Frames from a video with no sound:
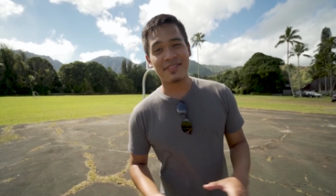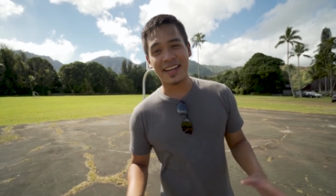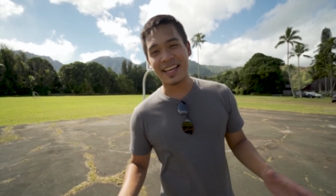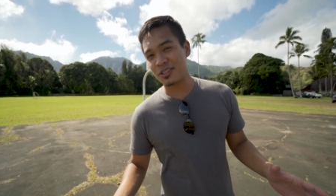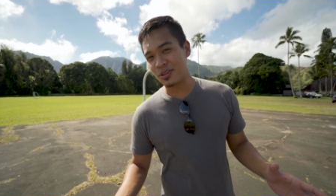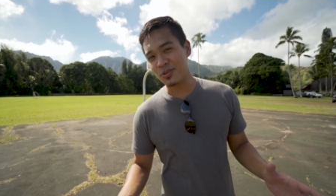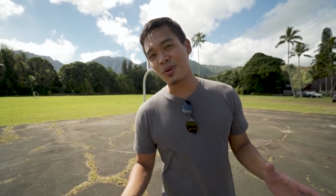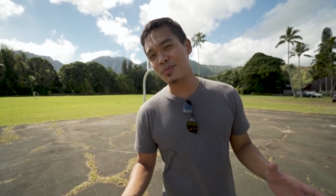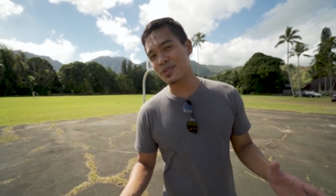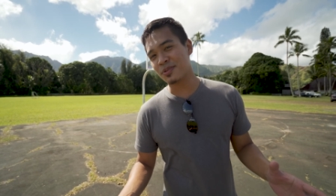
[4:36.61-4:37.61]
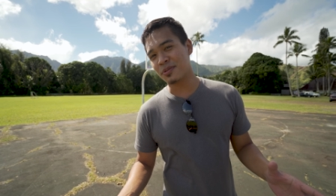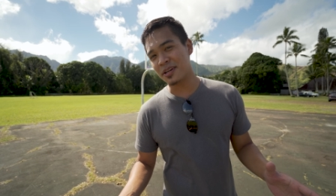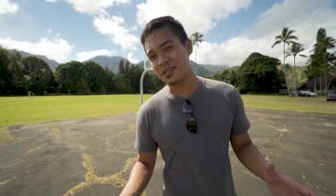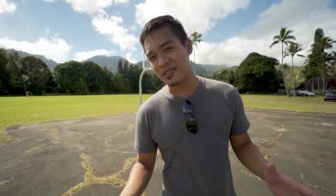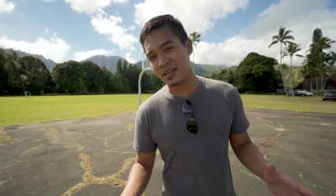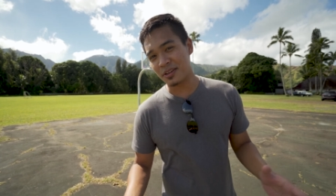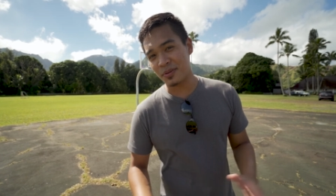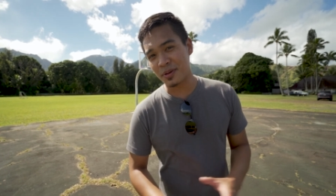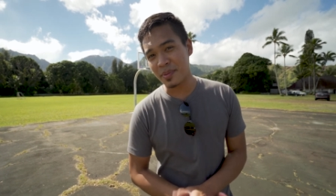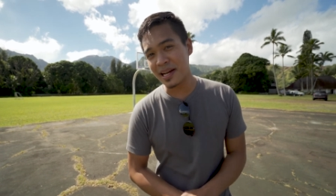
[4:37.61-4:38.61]
using them on a weekly
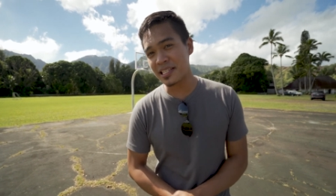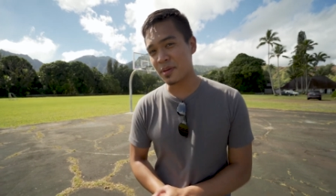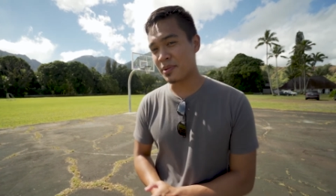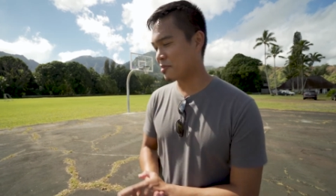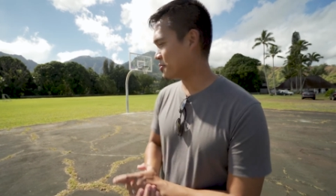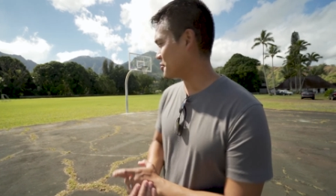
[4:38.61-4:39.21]
basis and on